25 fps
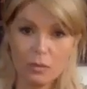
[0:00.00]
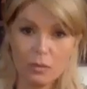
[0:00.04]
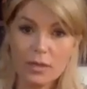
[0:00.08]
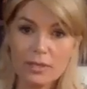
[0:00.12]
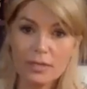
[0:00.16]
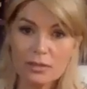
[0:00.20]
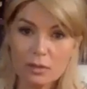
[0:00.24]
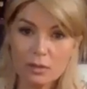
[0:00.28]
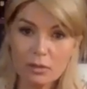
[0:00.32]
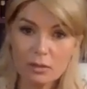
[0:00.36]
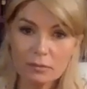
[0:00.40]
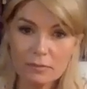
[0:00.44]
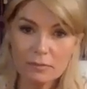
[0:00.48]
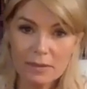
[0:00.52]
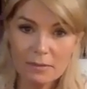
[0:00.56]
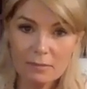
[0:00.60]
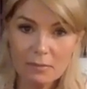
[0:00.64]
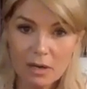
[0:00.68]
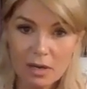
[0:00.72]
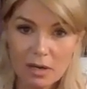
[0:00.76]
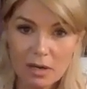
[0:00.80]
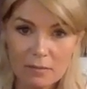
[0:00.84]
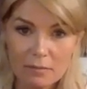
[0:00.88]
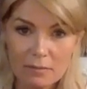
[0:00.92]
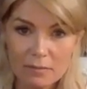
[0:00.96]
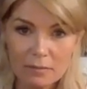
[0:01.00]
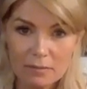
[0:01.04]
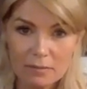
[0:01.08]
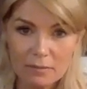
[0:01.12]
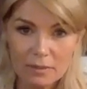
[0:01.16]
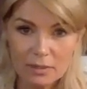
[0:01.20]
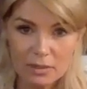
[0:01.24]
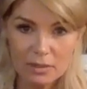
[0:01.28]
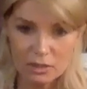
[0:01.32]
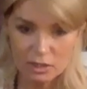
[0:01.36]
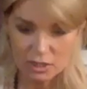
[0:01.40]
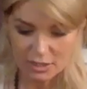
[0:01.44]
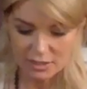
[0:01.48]
Well, I told my mom,
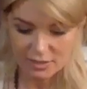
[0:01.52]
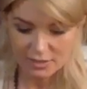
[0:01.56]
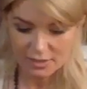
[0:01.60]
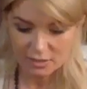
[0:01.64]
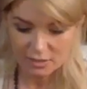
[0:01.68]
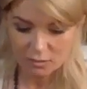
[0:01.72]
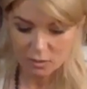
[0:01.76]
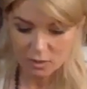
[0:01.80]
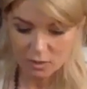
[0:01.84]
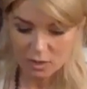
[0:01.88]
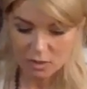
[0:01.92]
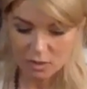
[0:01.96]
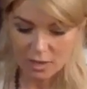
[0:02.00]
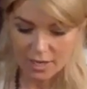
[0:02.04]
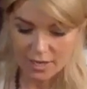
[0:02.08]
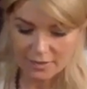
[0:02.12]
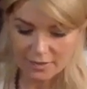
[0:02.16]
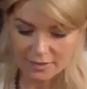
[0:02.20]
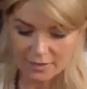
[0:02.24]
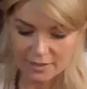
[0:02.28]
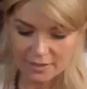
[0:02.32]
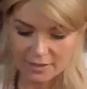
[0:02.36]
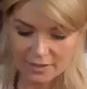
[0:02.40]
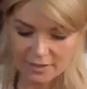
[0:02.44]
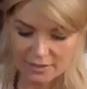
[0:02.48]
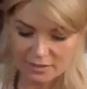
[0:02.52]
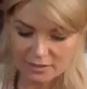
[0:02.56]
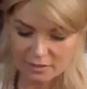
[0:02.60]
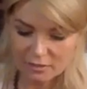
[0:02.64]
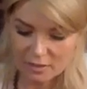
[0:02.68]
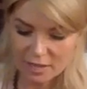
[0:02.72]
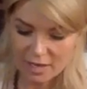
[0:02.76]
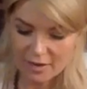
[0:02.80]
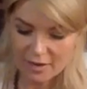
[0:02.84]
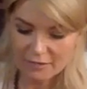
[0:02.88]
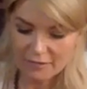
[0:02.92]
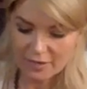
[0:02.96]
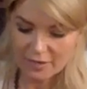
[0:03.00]
and she said, well, I think I
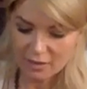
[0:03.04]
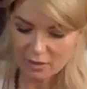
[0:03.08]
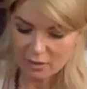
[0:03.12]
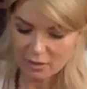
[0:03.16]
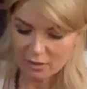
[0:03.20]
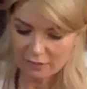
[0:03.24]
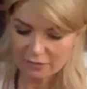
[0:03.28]
still have yarrow.